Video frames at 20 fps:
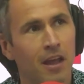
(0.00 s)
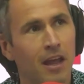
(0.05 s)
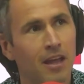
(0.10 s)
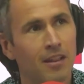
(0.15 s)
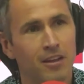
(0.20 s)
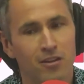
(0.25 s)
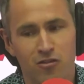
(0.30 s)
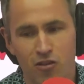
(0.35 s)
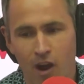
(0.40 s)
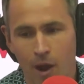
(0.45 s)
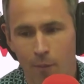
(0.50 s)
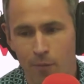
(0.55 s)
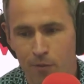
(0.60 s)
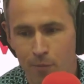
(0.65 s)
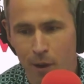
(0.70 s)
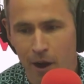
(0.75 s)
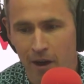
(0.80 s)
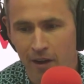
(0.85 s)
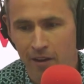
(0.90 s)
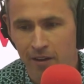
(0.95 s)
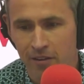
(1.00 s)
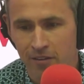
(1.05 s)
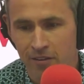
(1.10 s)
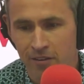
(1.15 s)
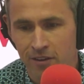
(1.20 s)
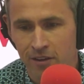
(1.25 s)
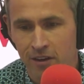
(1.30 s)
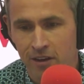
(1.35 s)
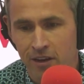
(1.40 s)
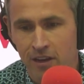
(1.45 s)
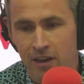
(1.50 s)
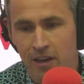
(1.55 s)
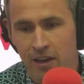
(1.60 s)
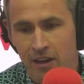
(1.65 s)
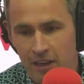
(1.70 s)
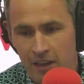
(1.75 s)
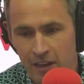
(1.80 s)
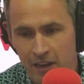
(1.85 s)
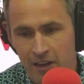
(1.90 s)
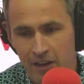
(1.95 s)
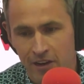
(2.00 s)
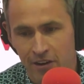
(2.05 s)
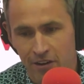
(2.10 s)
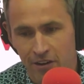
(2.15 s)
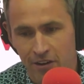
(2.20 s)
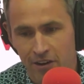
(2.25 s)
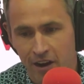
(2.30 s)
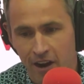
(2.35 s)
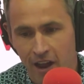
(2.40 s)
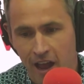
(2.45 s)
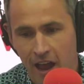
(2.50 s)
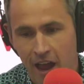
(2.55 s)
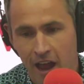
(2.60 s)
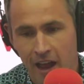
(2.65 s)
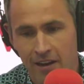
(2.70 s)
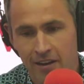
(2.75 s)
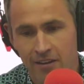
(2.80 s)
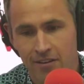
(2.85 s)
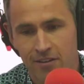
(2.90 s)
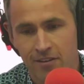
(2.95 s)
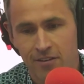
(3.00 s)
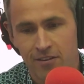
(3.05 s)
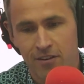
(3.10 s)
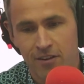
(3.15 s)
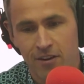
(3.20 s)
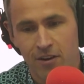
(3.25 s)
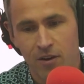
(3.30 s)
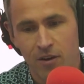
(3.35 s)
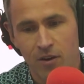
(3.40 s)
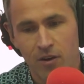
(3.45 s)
in the jobs market here. And